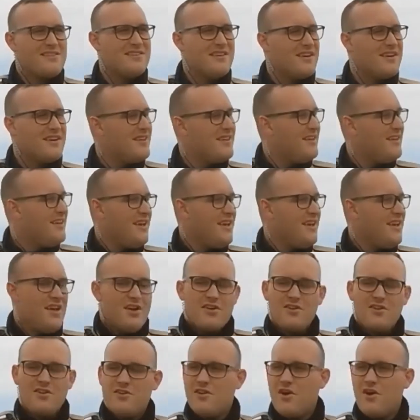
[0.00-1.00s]
to
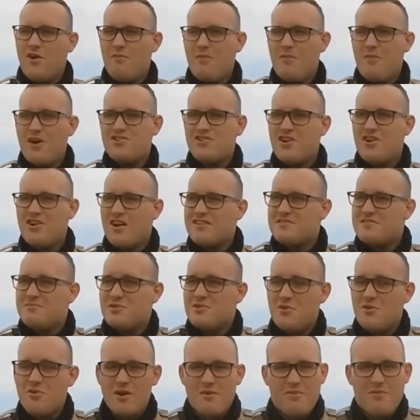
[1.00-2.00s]
go munch on some
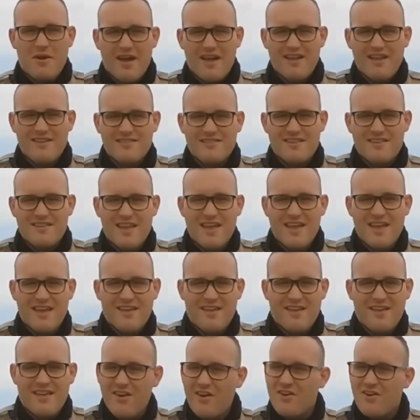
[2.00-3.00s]
Torrey Pines today.
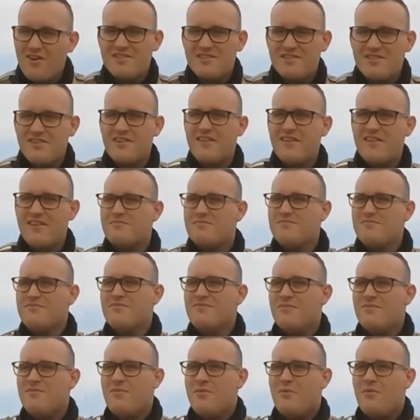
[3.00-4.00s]
And all of a sudden they're like,
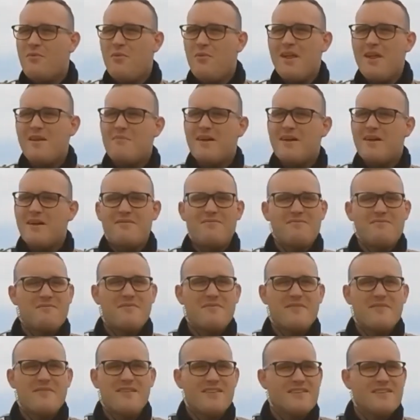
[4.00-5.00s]
wait a minute,
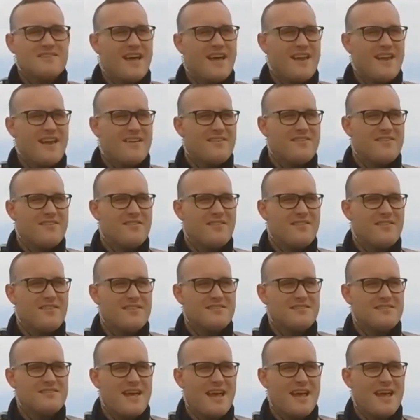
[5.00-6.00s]
is
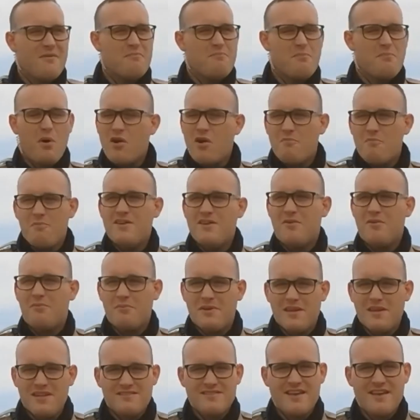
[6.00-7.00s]
that a bark beetle
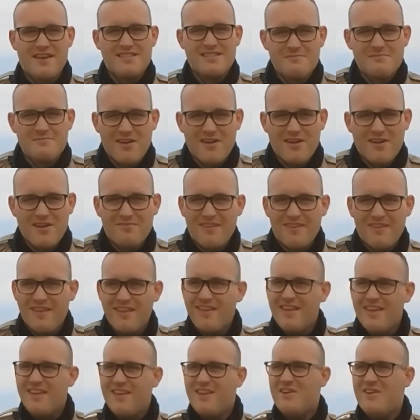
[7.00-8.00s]
pizza I smell?
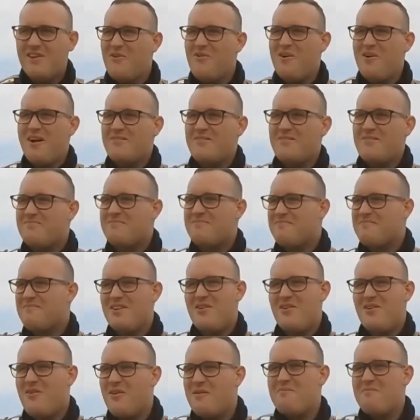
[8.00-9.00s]
You know what?
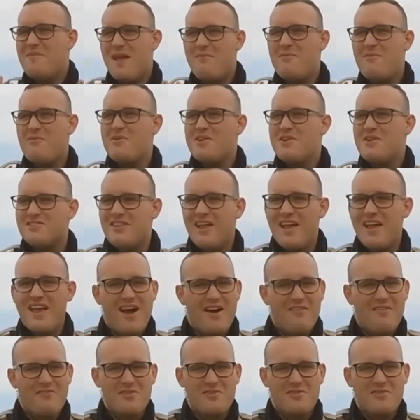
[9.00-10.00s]
Maybe we should lay
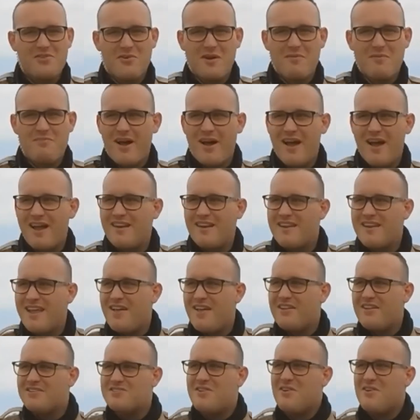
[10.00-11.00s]
off the Torrey Pine today.
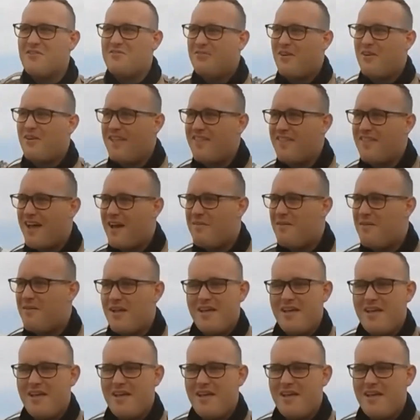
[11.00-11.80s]
Let's go find that